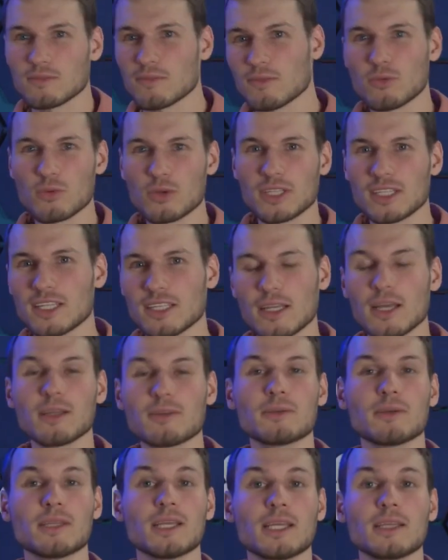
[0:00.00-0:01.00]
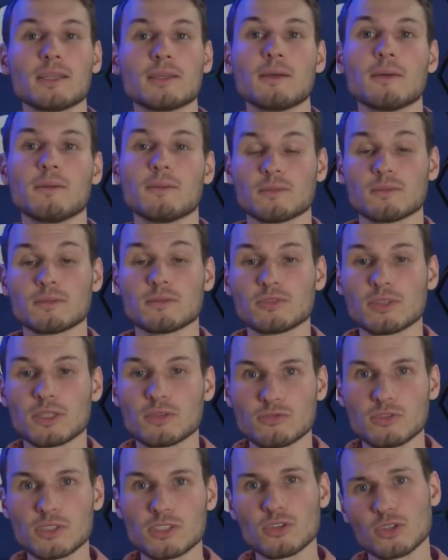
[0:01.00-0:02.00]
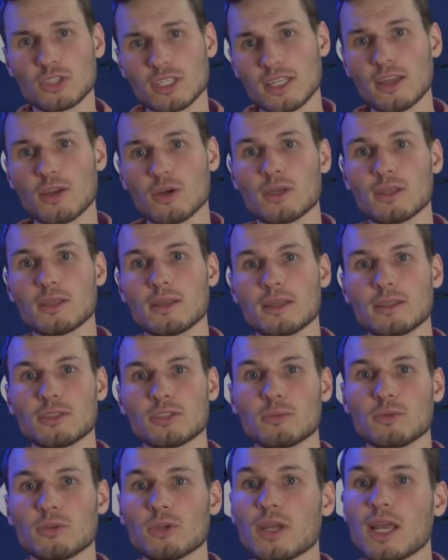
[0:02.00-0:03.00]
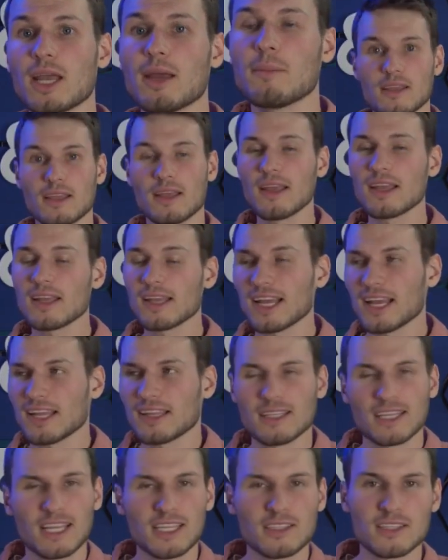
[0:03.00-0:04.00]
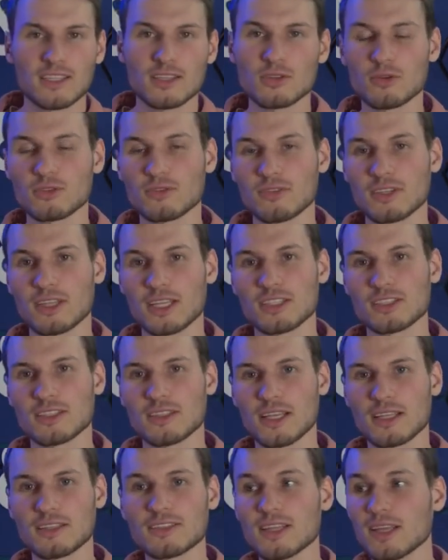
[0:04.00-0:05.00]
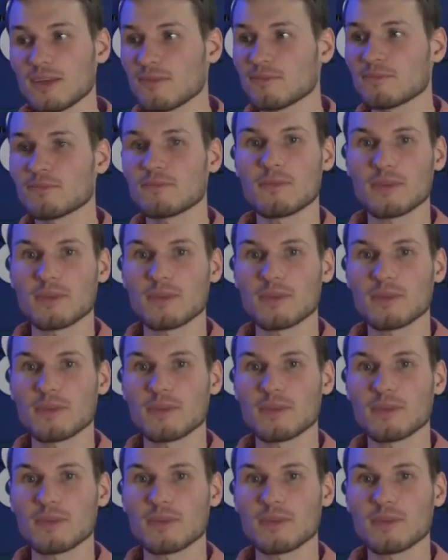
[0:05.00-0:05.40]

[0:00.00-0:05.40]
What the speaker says: quickly enough, then feel free to click on subscribe and get a notification next time.